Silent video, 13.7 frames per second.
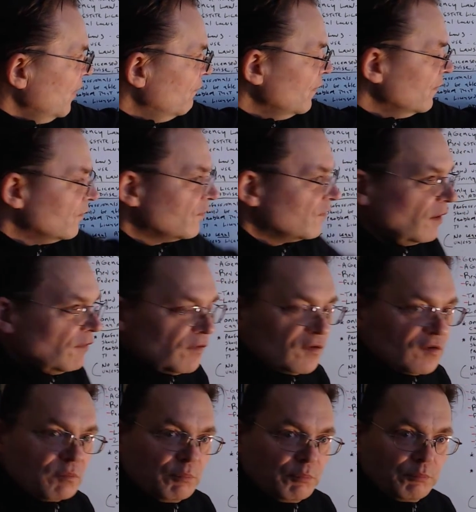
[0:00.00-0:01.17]
If
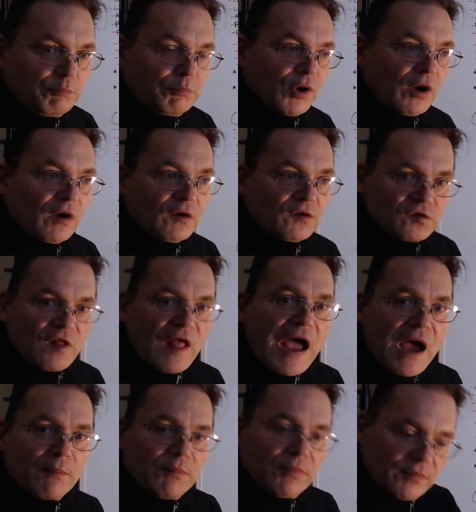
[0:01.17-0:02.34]
it's put on a
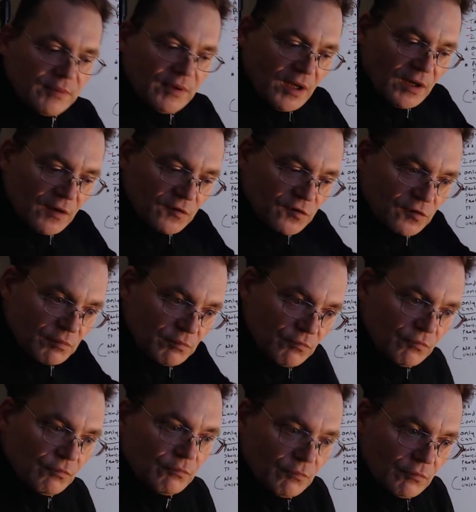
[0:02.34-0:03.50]
slab and it's
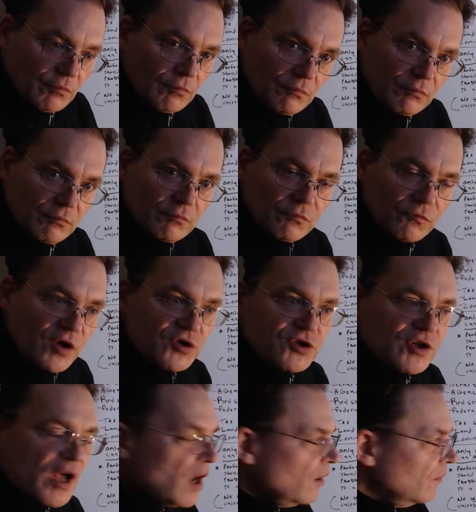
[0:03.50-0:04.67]

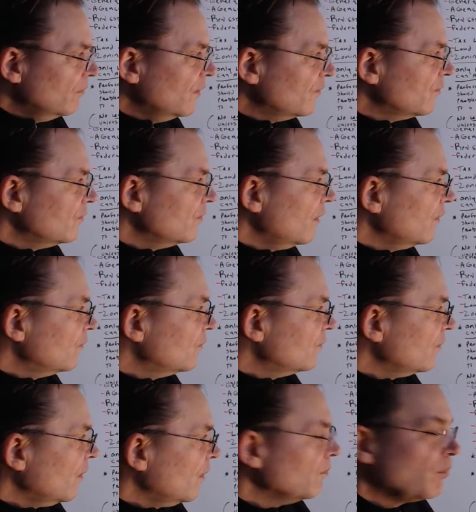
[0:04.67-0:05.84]
wrenched down, it's
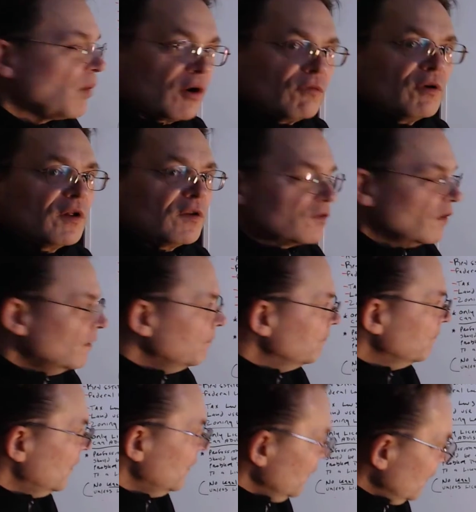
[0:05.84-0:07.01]
part of real estate.
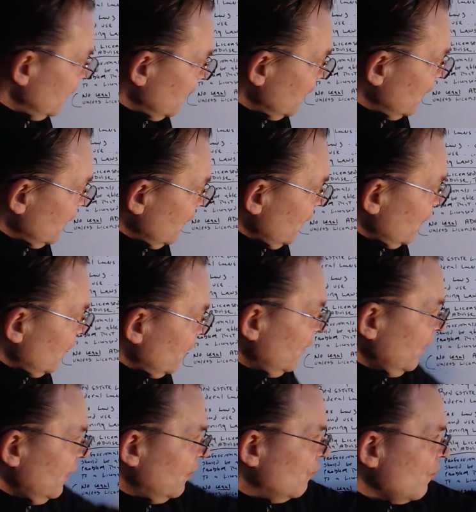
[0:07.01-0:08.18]

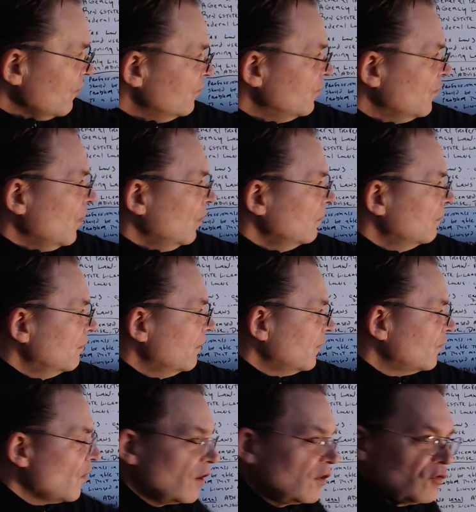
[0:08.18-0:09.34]
The crushed stone
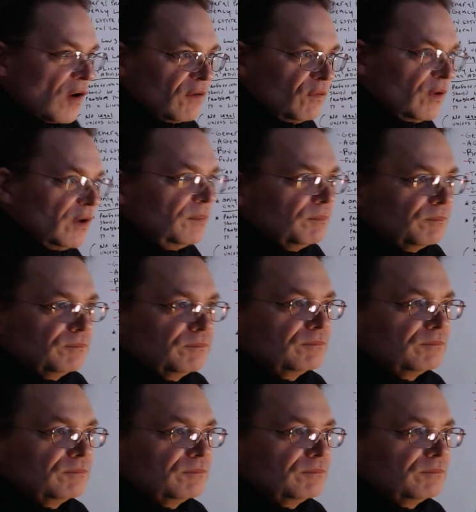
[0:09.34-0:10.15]
that's on a driveway,